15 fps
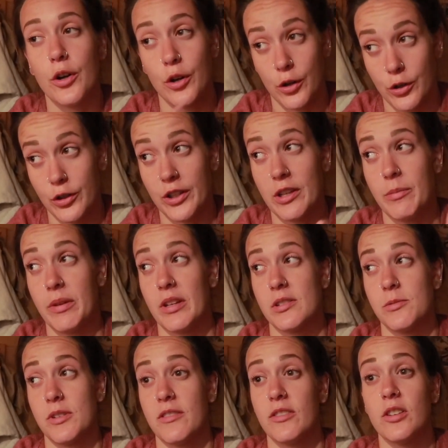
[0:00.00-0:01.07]
early because
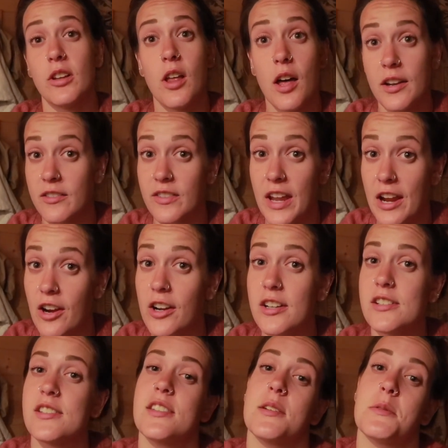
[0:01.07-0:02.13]
we have a lot of
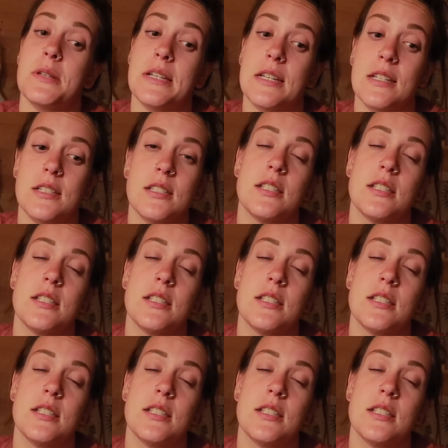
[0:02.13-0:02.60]
errands that we